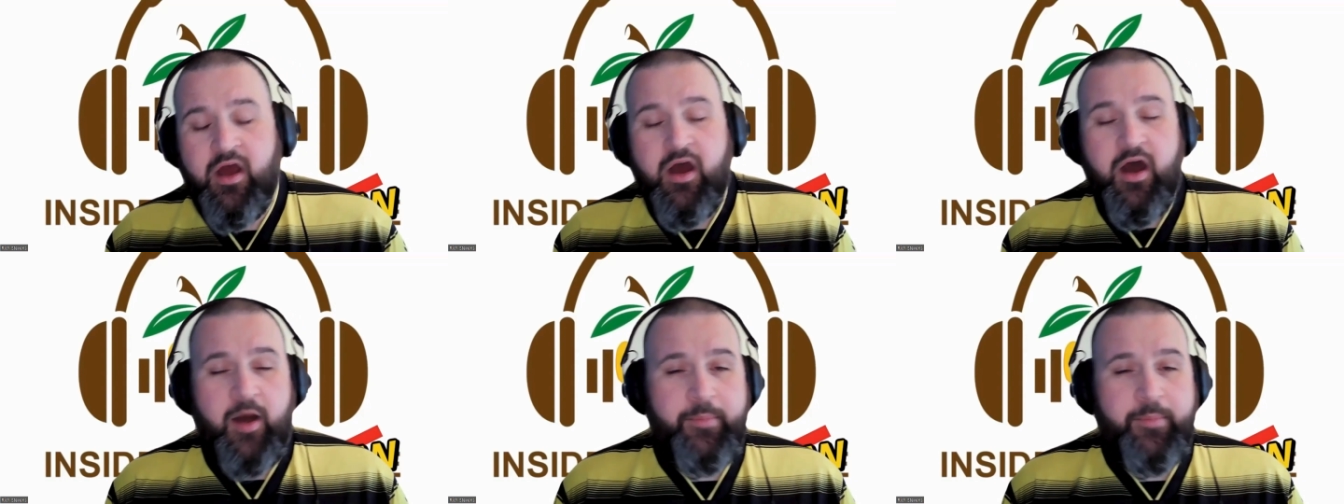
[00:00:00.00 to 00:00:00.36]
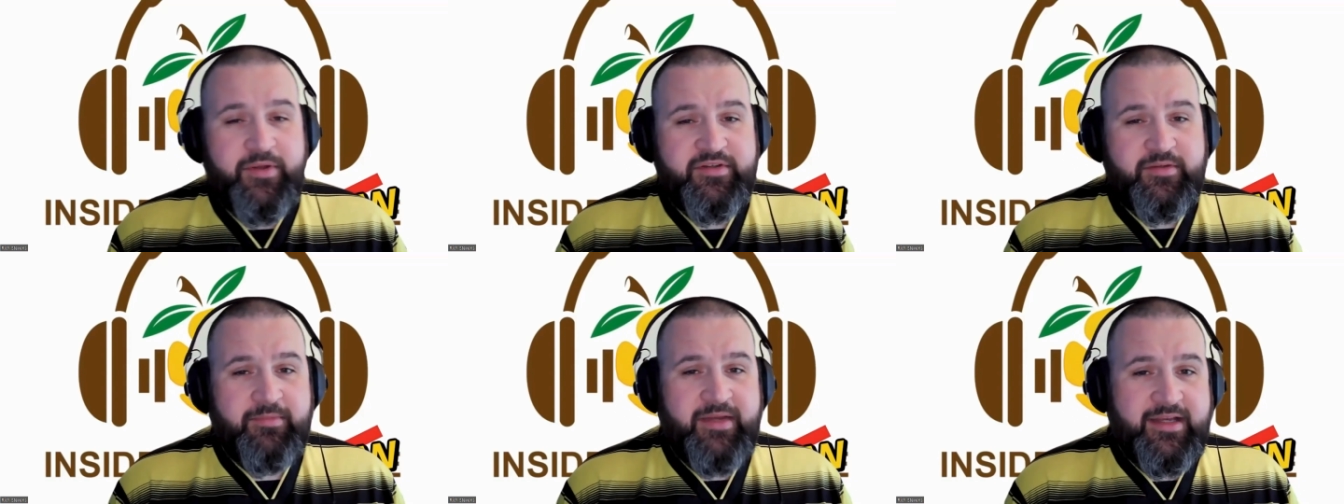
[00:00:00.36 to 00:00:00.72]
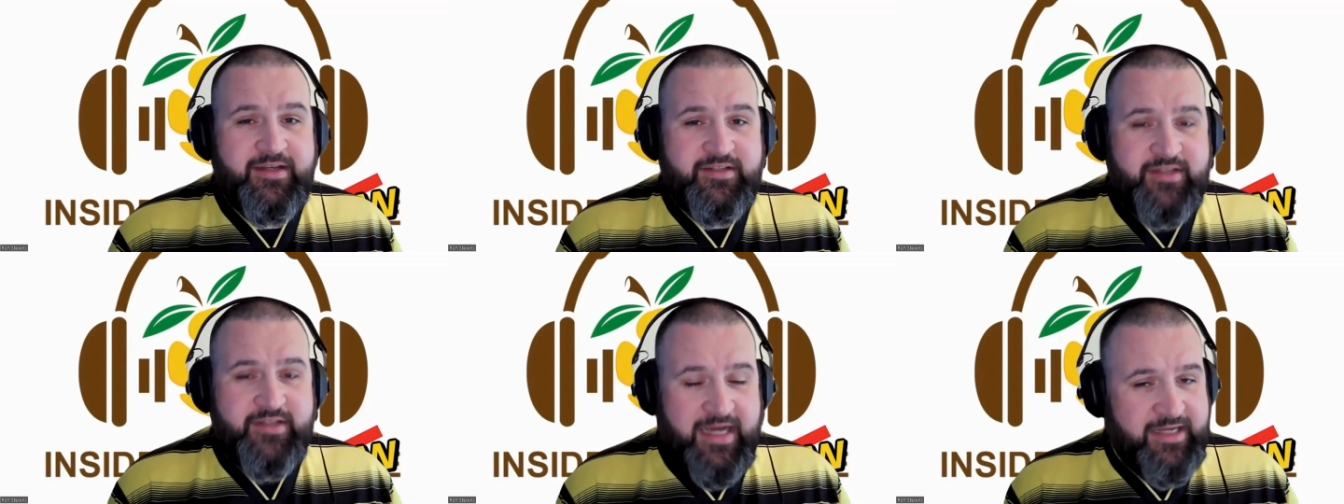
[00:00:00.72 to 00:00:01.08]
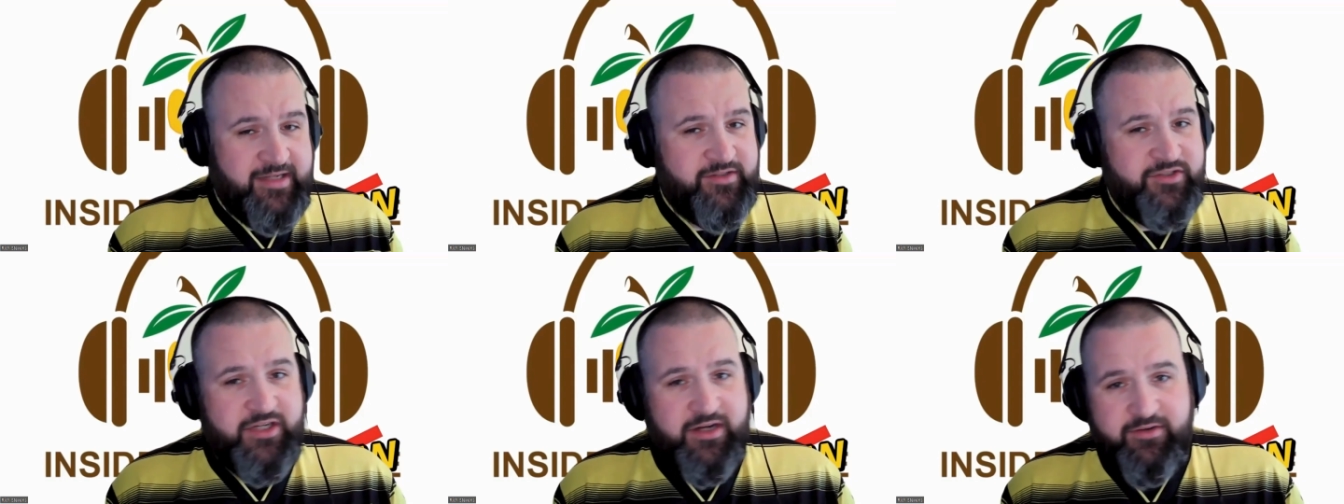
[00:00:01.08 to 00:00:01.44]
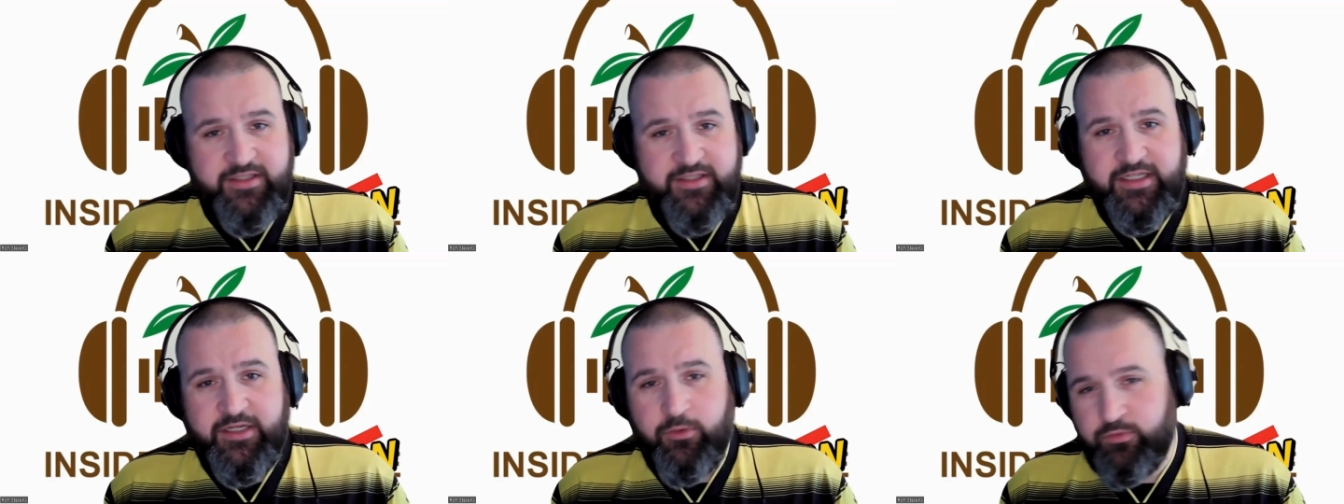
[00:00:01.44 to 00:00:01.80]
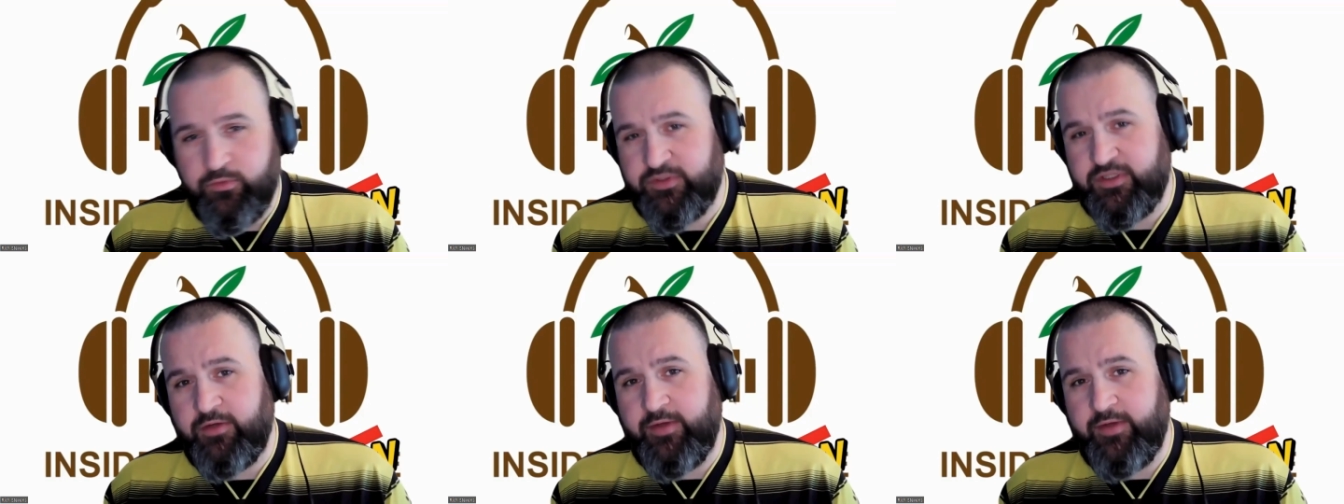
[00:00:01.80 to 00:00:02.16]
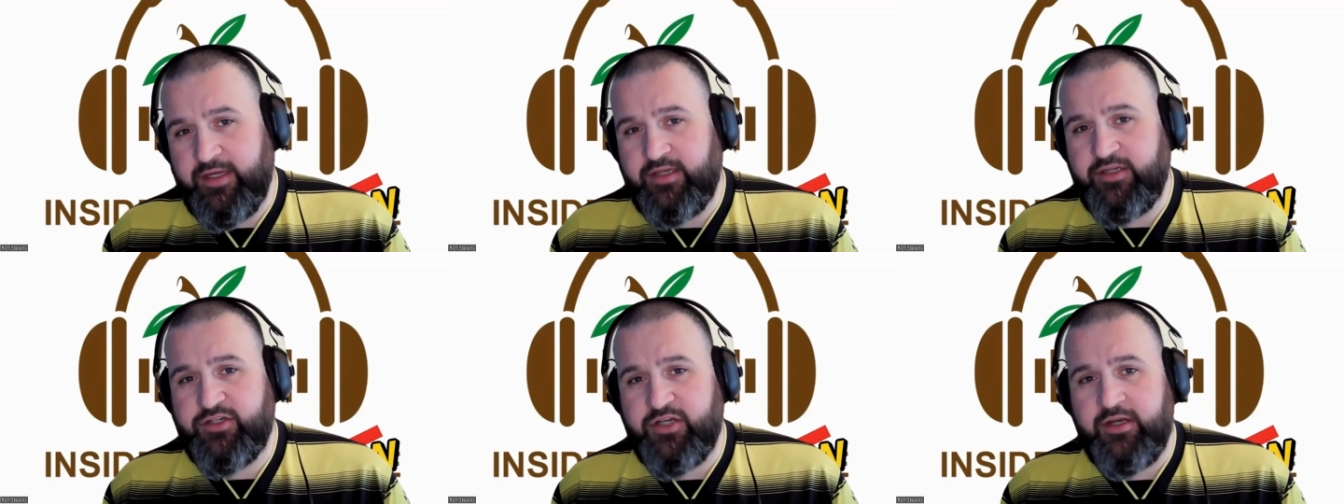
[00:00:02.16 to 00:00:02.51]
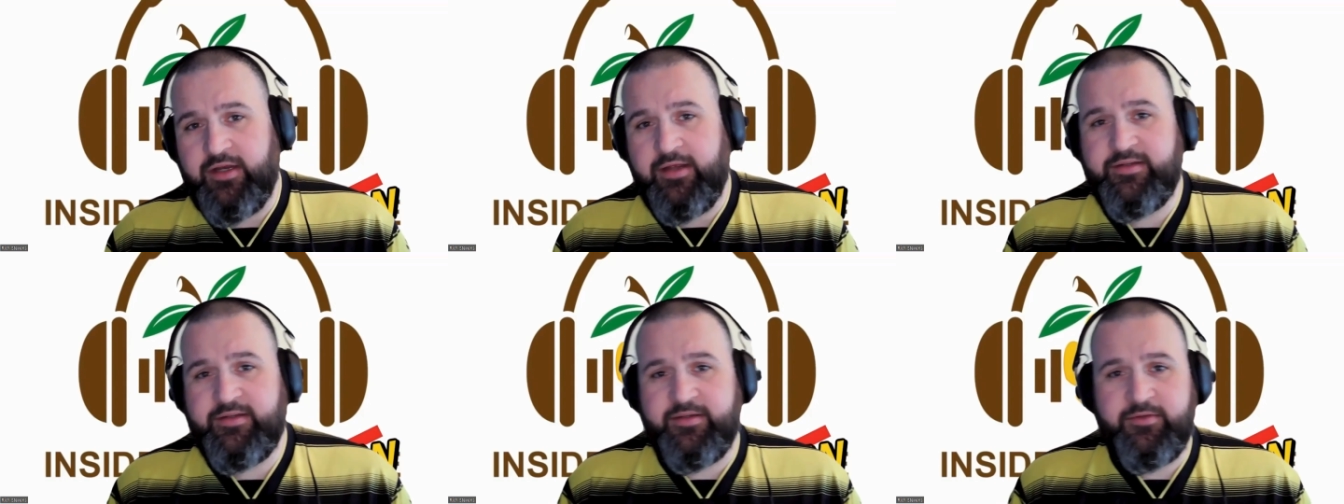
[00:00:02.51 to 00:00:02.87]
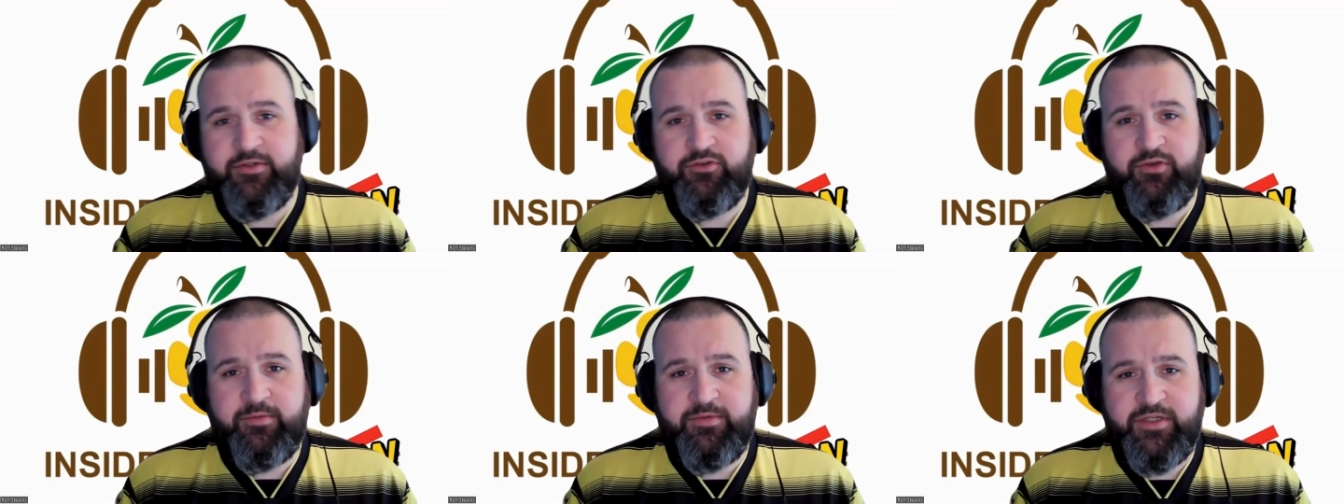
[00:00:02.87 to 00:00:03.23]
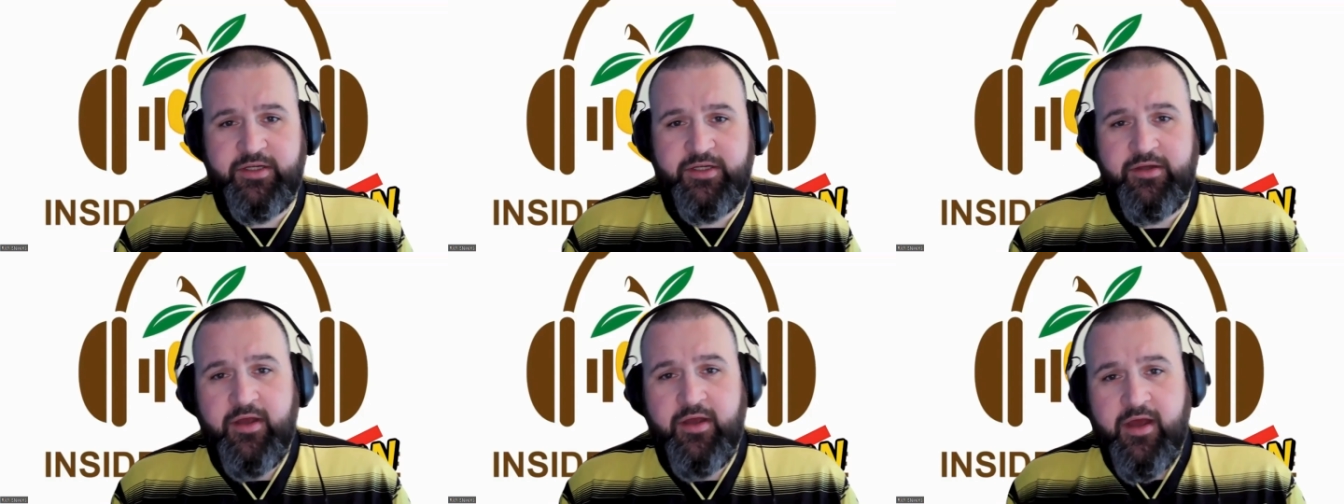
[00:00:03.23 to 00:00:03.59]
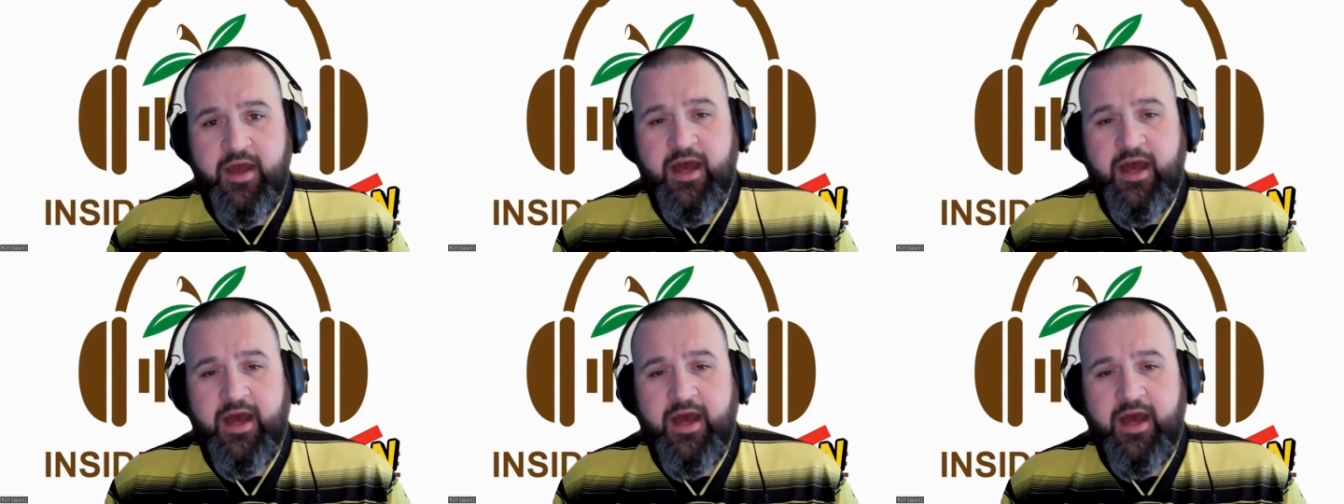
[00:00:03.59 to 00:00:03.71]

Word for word: I'll put some links to Anna's charity also in the show notes and description,